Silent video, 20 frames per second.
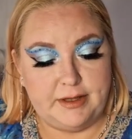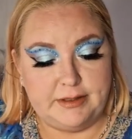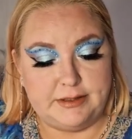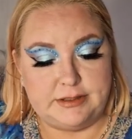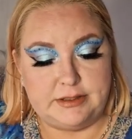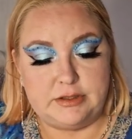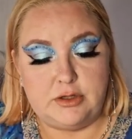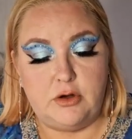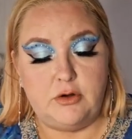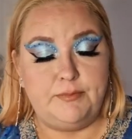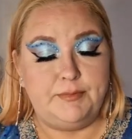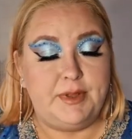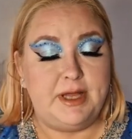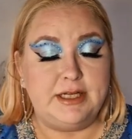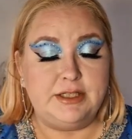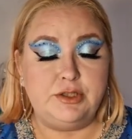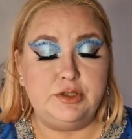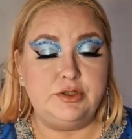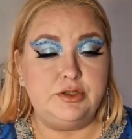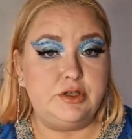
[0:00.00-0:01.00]
So,
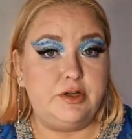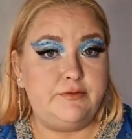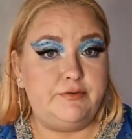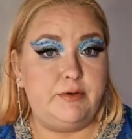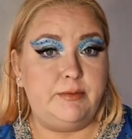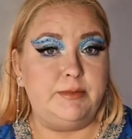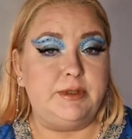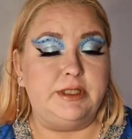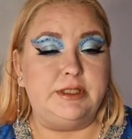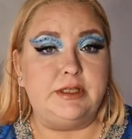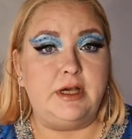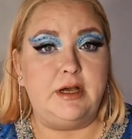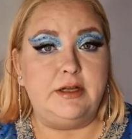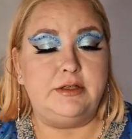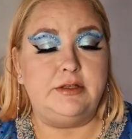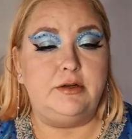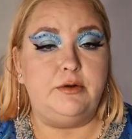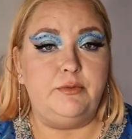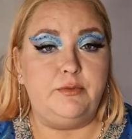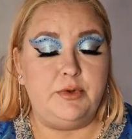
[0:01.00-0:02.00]
as you saw from the
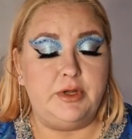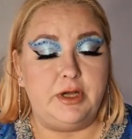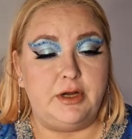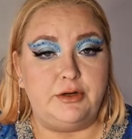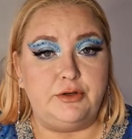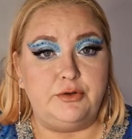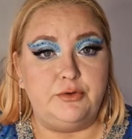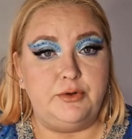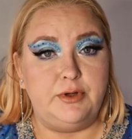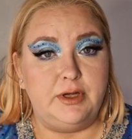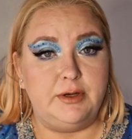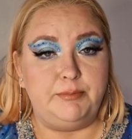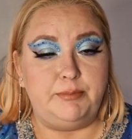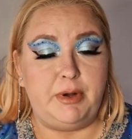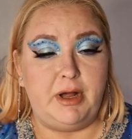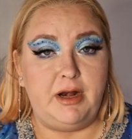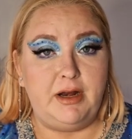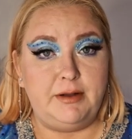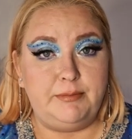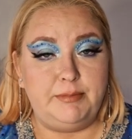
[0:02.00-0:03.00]
title, we are doing
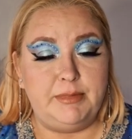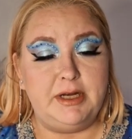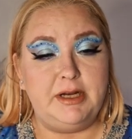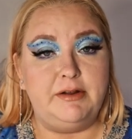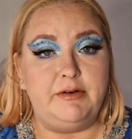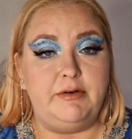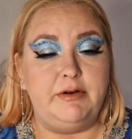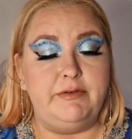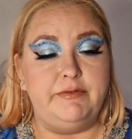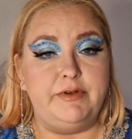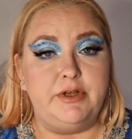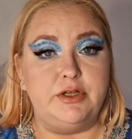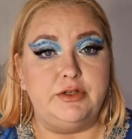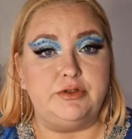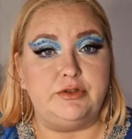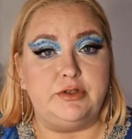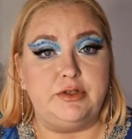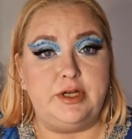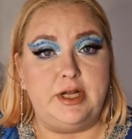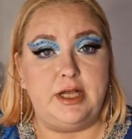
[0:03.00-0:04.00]
palette mini
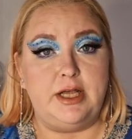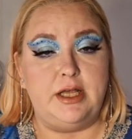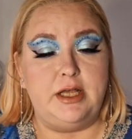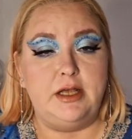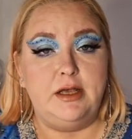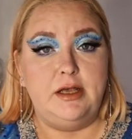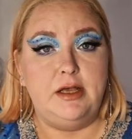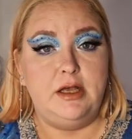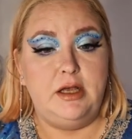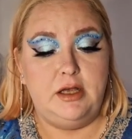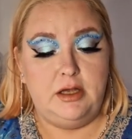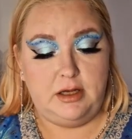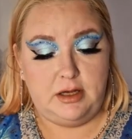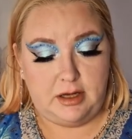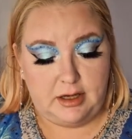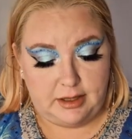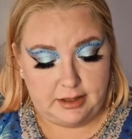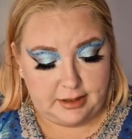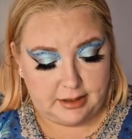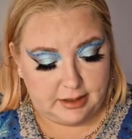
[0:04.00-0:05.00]
reviews today.
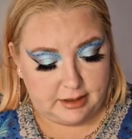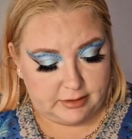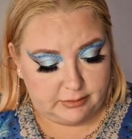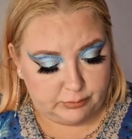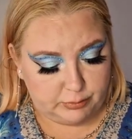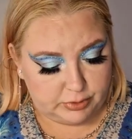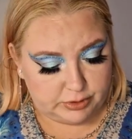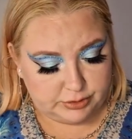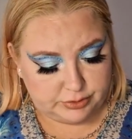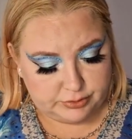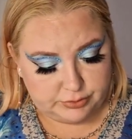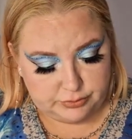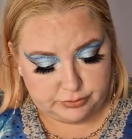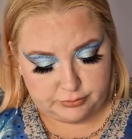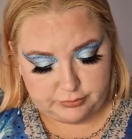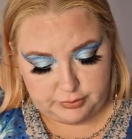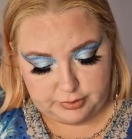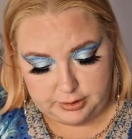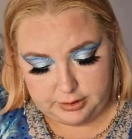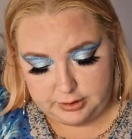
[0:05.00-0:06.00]
I have 1, 2,
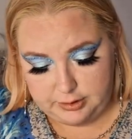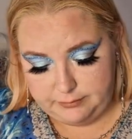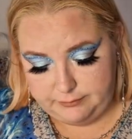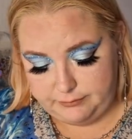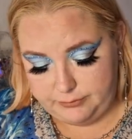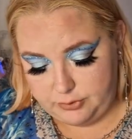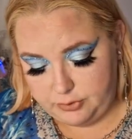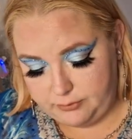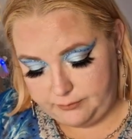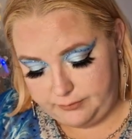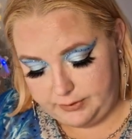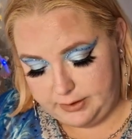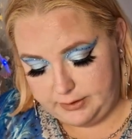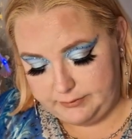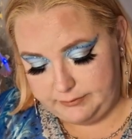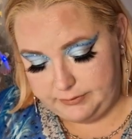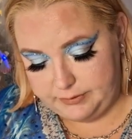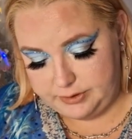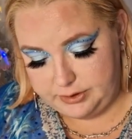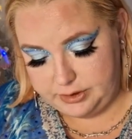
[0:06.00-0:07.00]
3, 4,
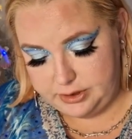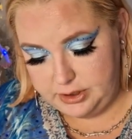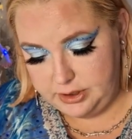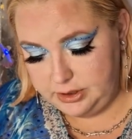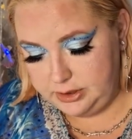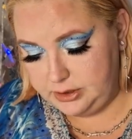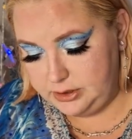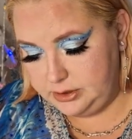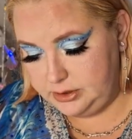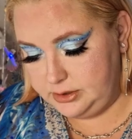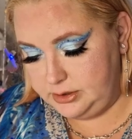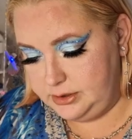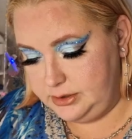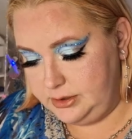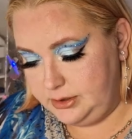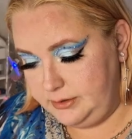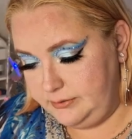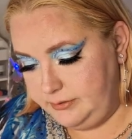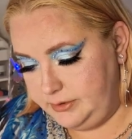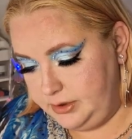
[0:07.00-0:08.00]
5, 6,
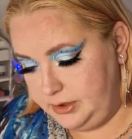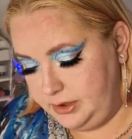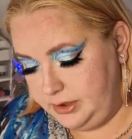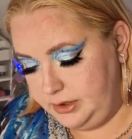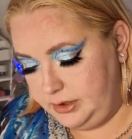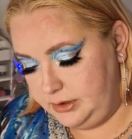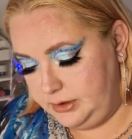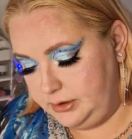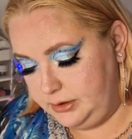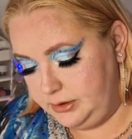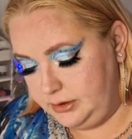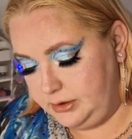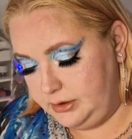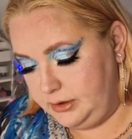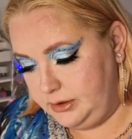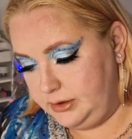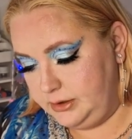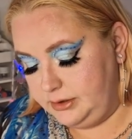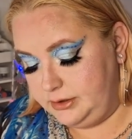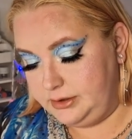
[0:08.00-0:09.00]
7, 8,
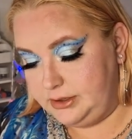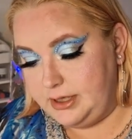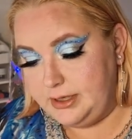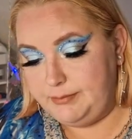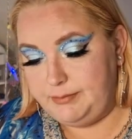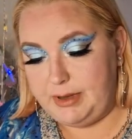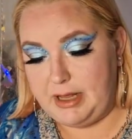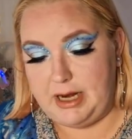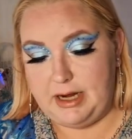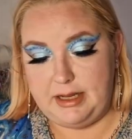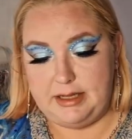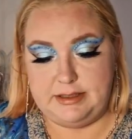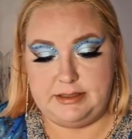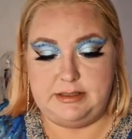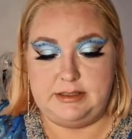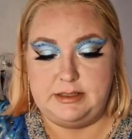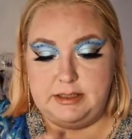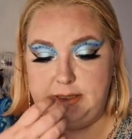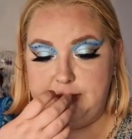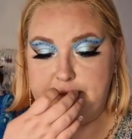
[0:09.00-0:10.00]
9, 10
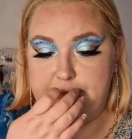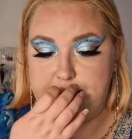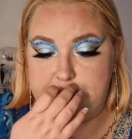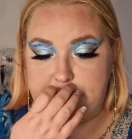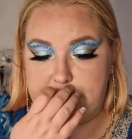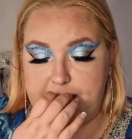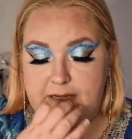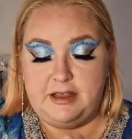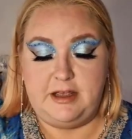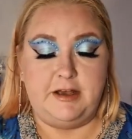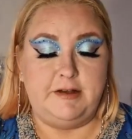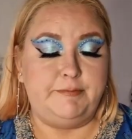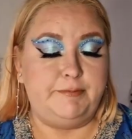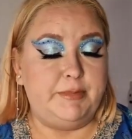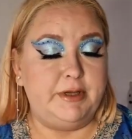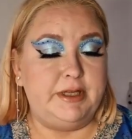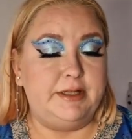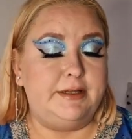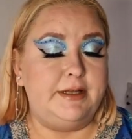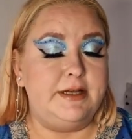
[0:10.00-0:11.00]
palettes that I have
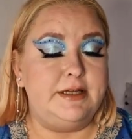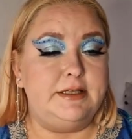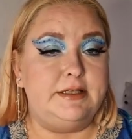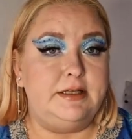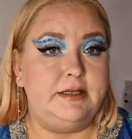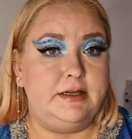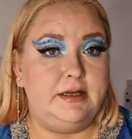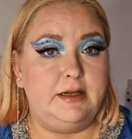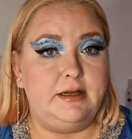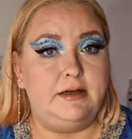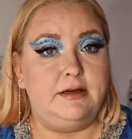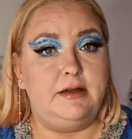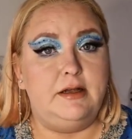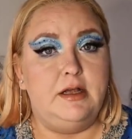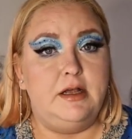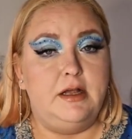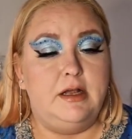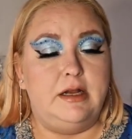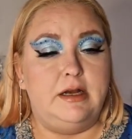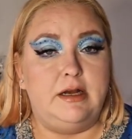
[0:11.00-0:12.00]
been testing, and
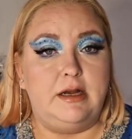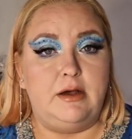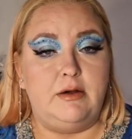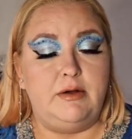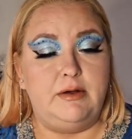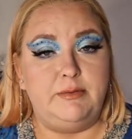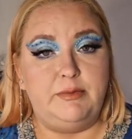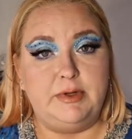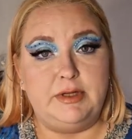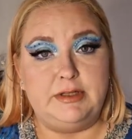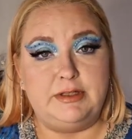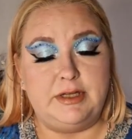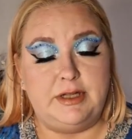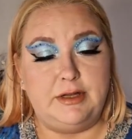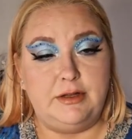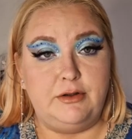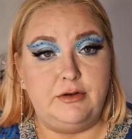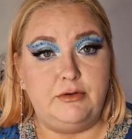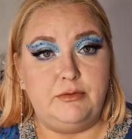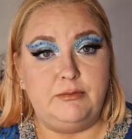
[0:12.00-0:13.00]
now I will
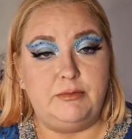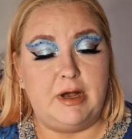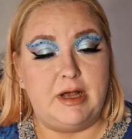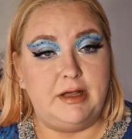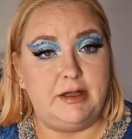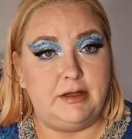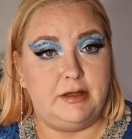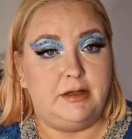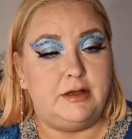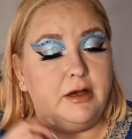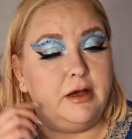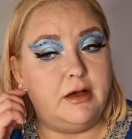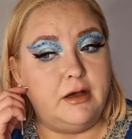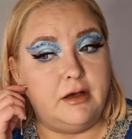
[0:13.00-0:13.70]
tell you my